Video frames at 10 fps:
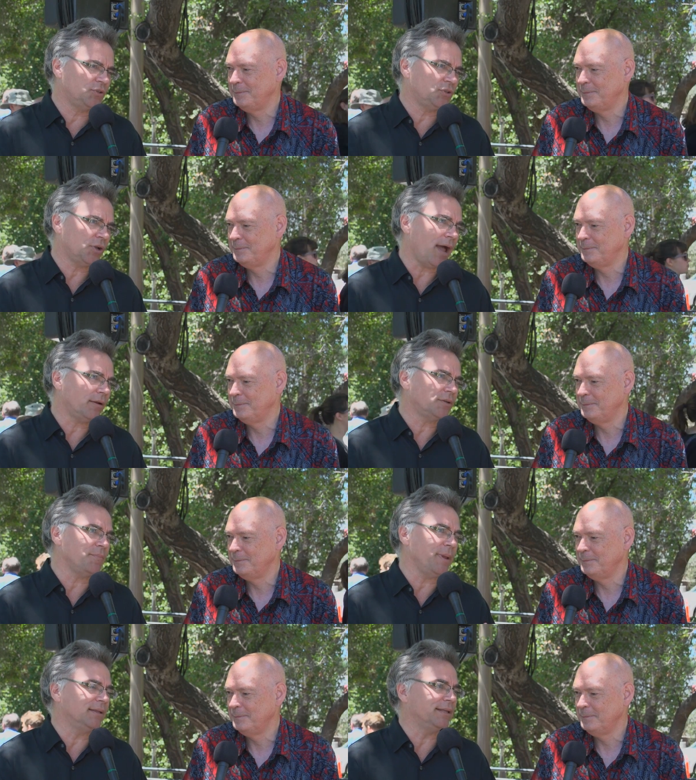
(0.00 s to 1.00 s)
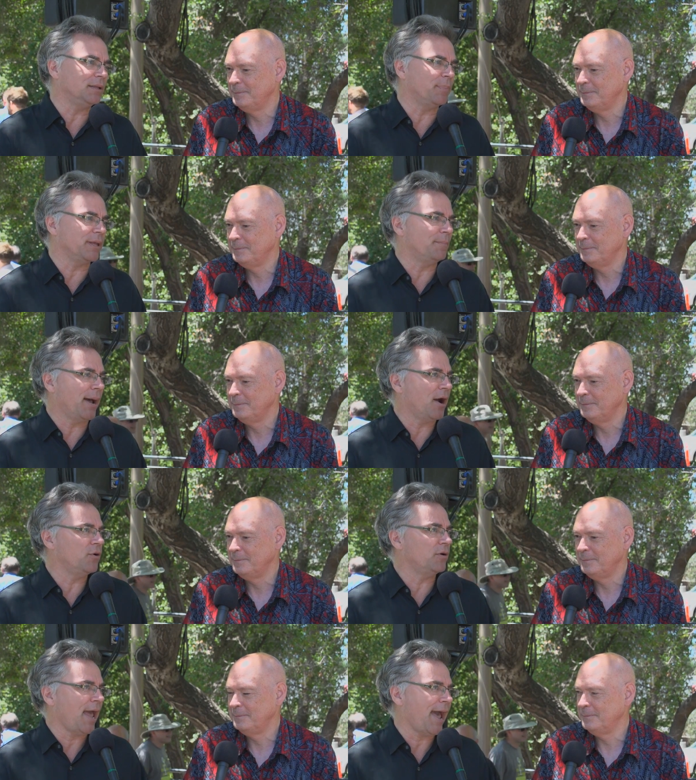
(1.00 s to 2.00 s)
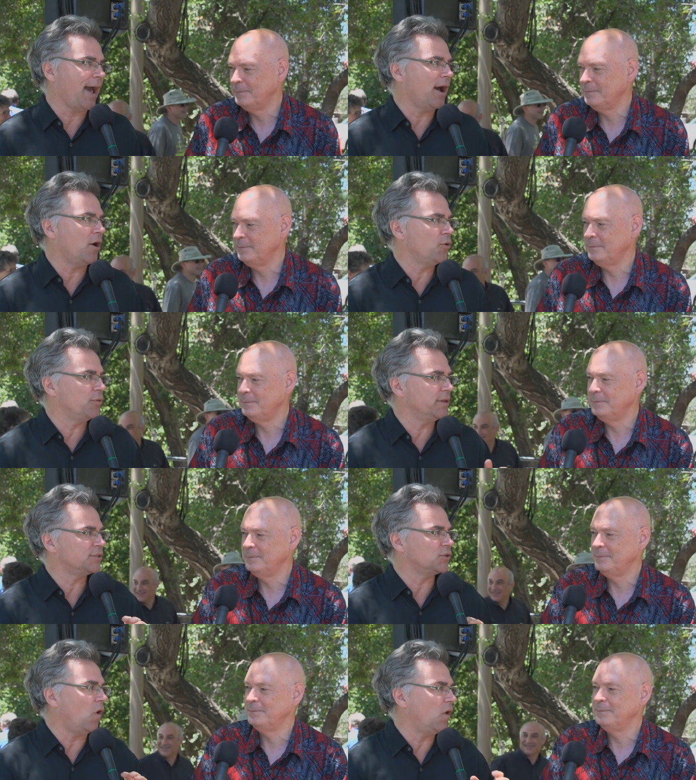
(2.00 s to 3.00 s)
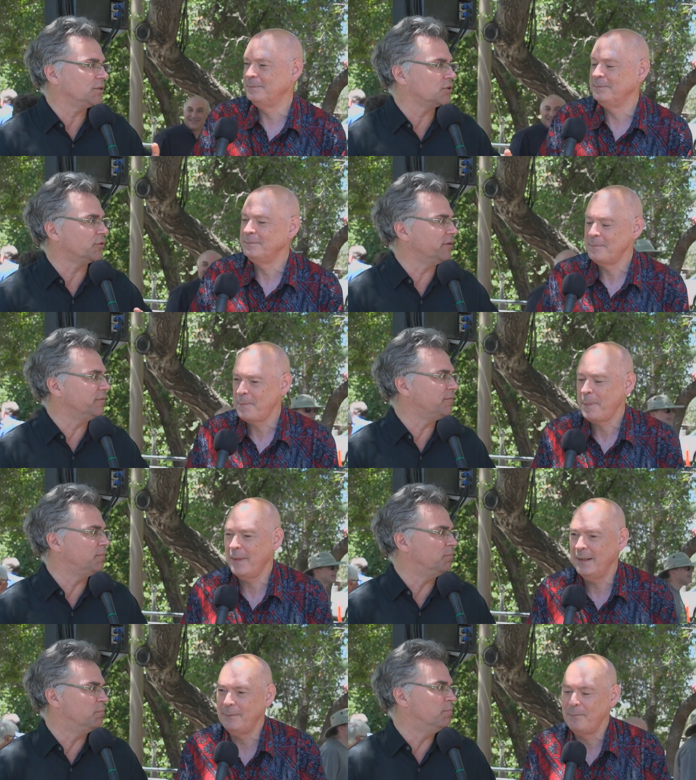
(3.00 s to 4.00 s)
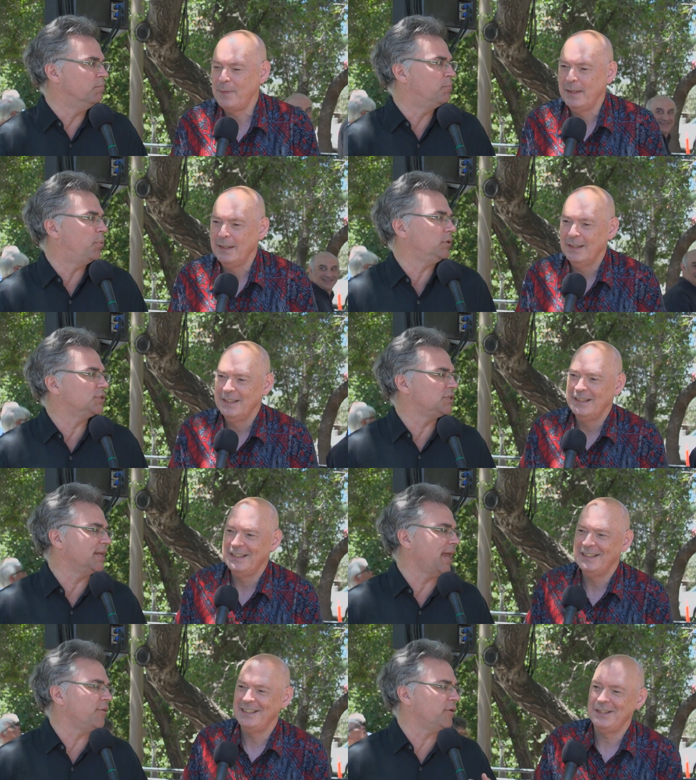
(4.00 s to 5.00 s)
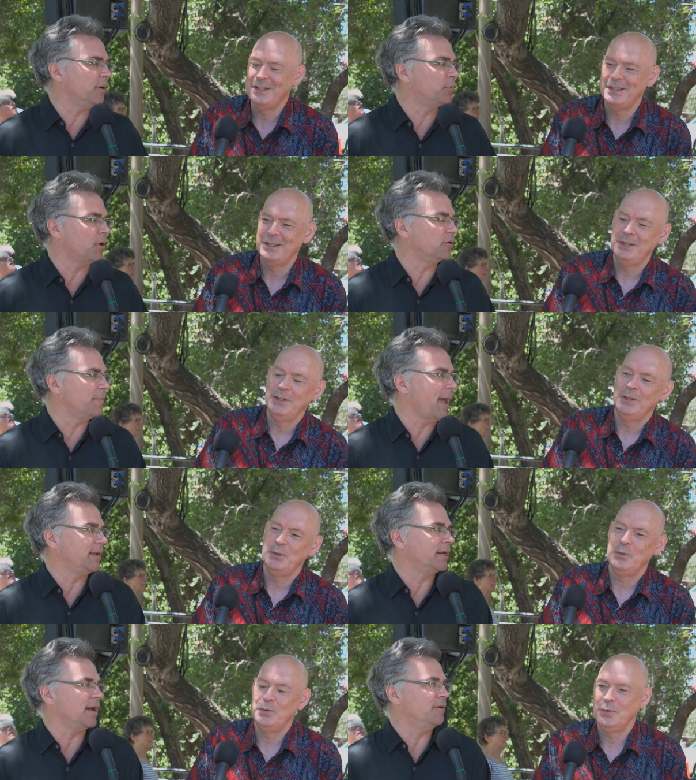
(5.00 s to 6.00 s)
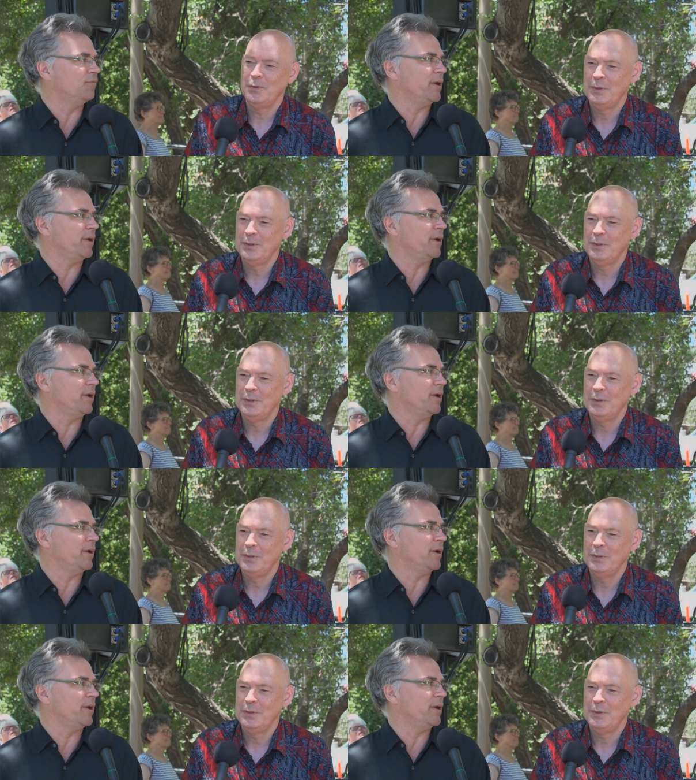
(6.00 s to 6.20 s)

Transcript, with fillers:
Speaker 1: talk to me a little bit about how this all sort of yeah pulls together in a programmatic kind of